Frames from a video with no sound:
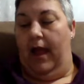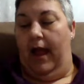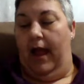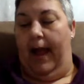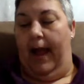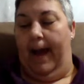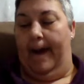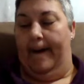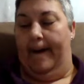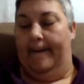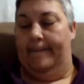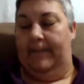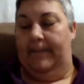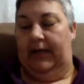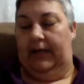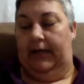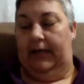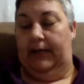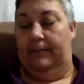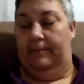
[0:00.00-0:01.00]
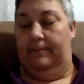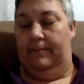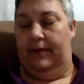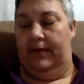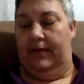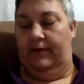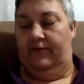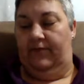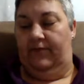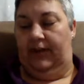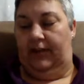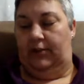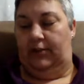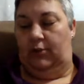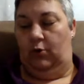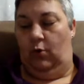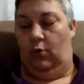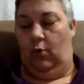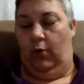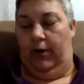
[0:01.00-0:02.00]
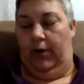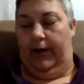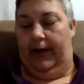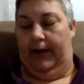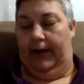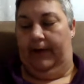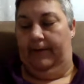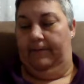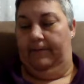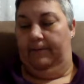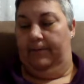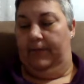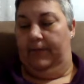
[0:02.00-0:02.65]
How many men, Victoria?